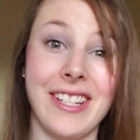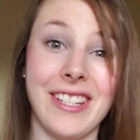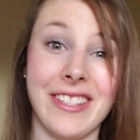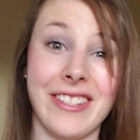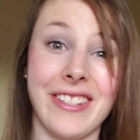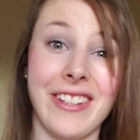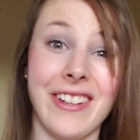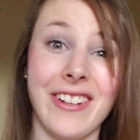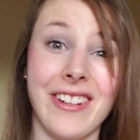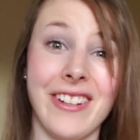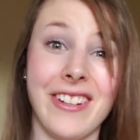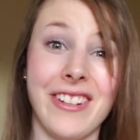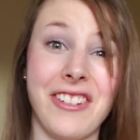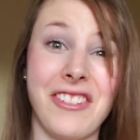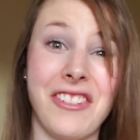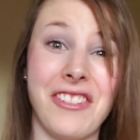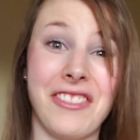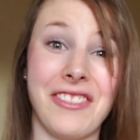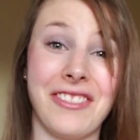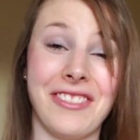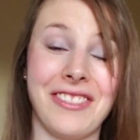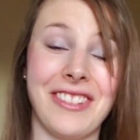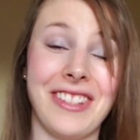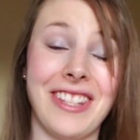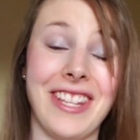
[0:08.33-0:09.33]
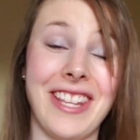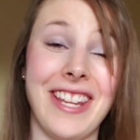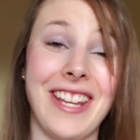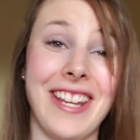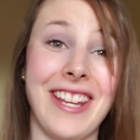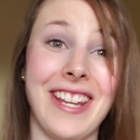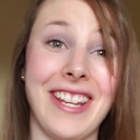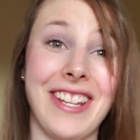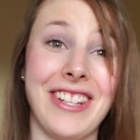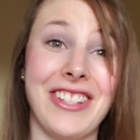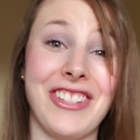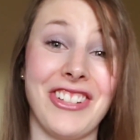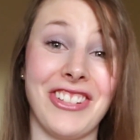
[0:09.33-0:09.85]
So
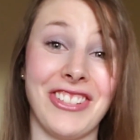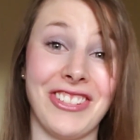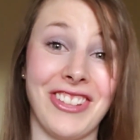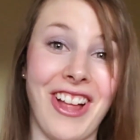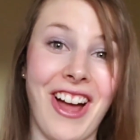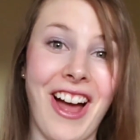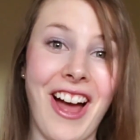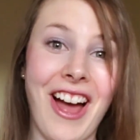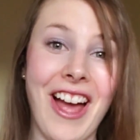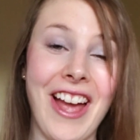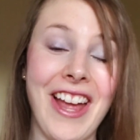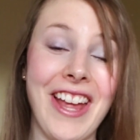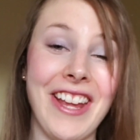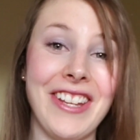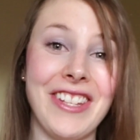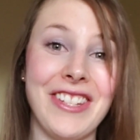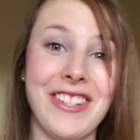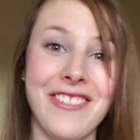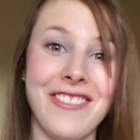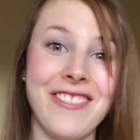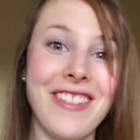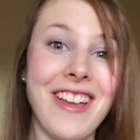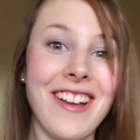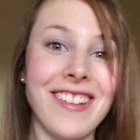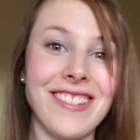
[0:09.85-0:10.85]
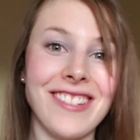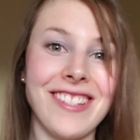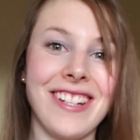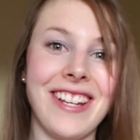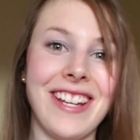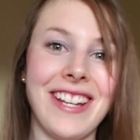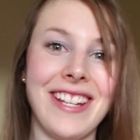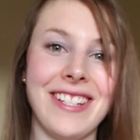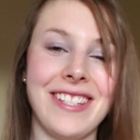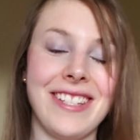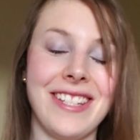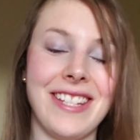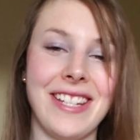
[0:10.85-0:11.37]
the July
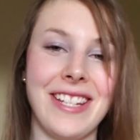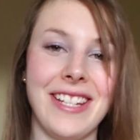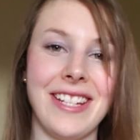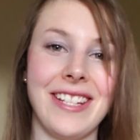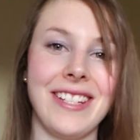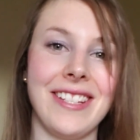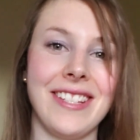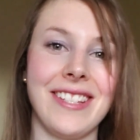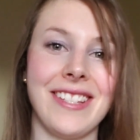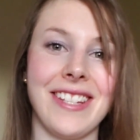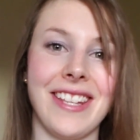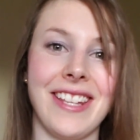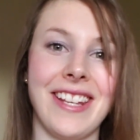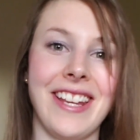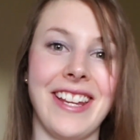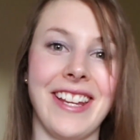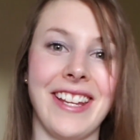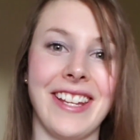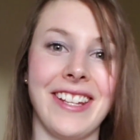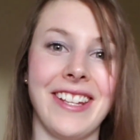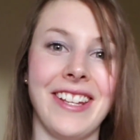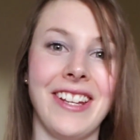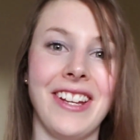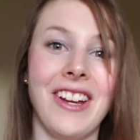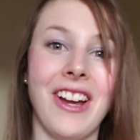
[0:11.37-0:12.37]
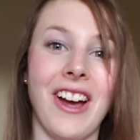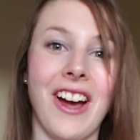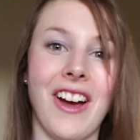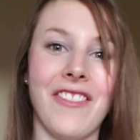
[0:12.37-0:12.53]
2018 sitting